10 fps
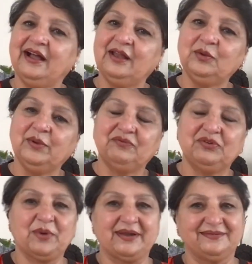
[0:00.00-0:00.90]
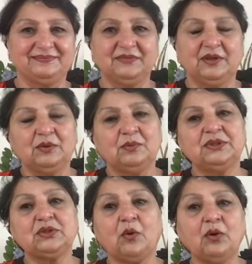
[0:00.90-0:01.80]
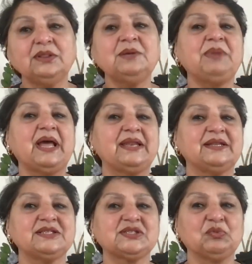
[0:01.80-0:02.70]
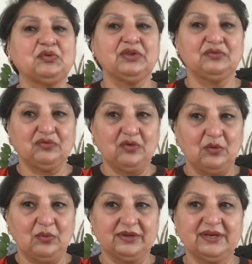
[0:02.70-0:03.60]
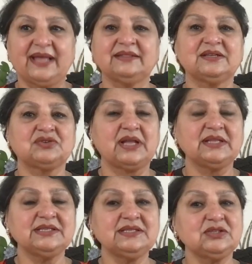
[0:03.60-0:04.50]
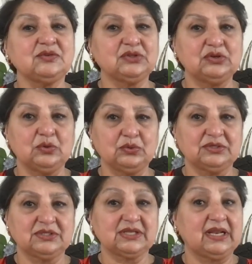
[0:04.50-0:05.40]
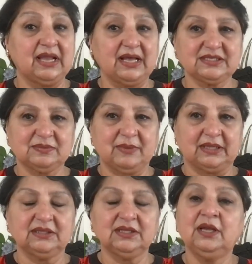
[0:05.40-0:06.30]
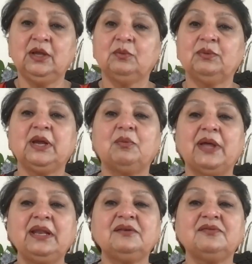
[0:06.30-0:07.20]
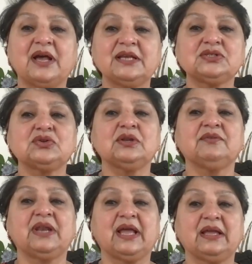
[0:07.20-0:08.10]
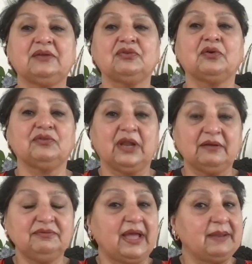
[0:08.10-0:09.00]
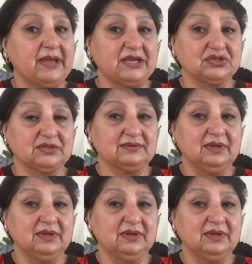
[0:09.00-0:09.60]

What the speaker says: Hello, everyone. With all the planets moving forward and the transits of the nodes last month, we are well advised to live a life of love and passion.